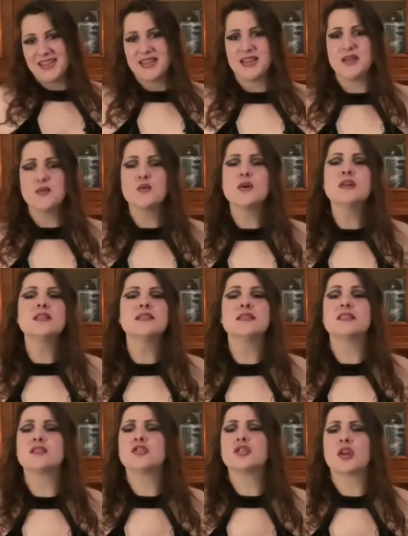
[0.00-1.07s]
He
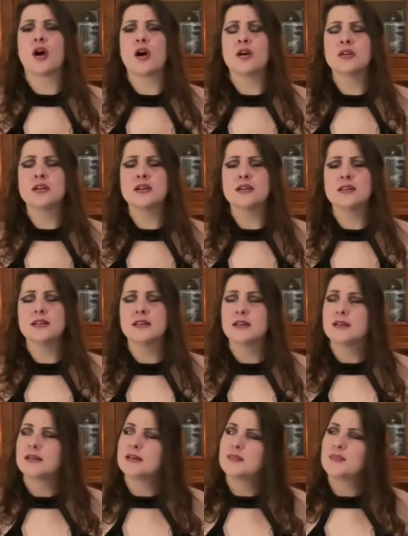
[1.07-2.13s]
was strong,
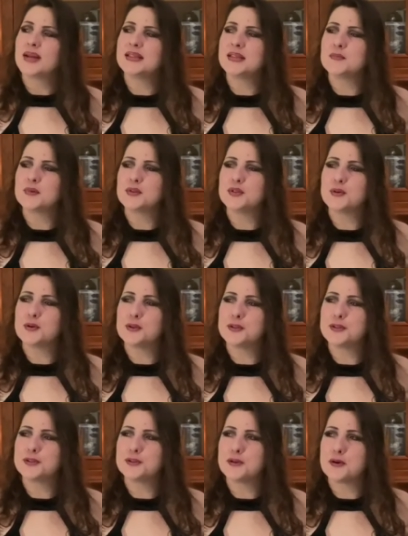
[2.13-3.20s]
but he was
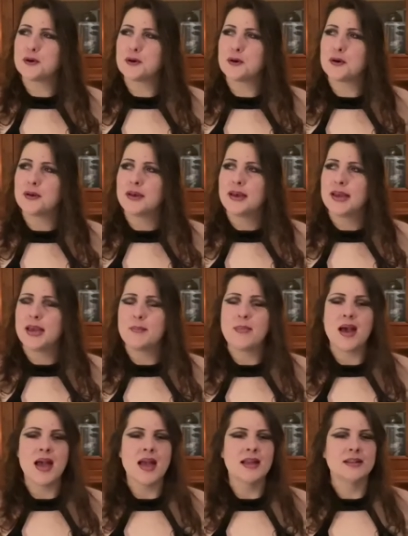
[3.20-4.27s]
also a
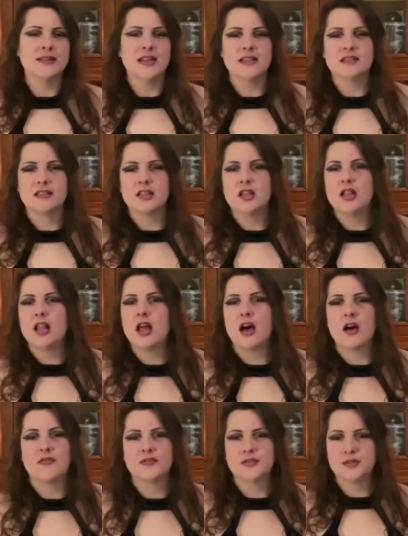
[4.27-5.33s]
man that
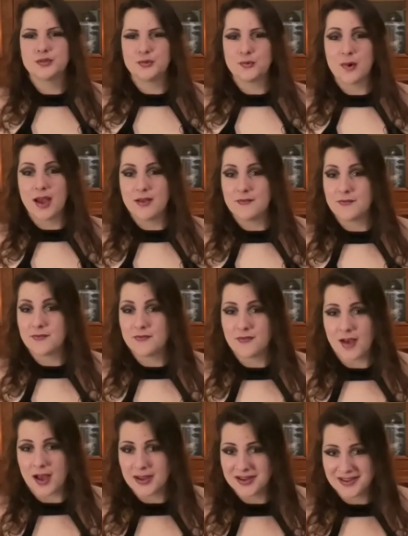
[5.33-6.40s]
loved to have
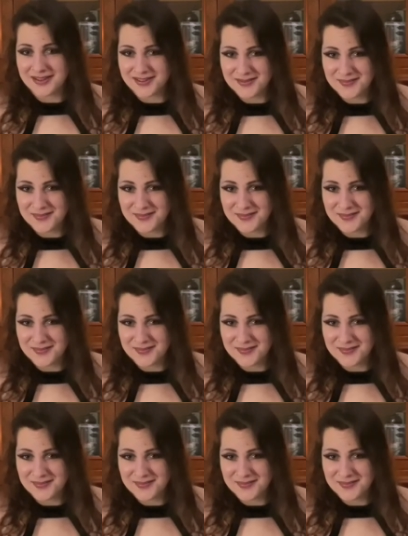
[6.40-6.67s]
fun.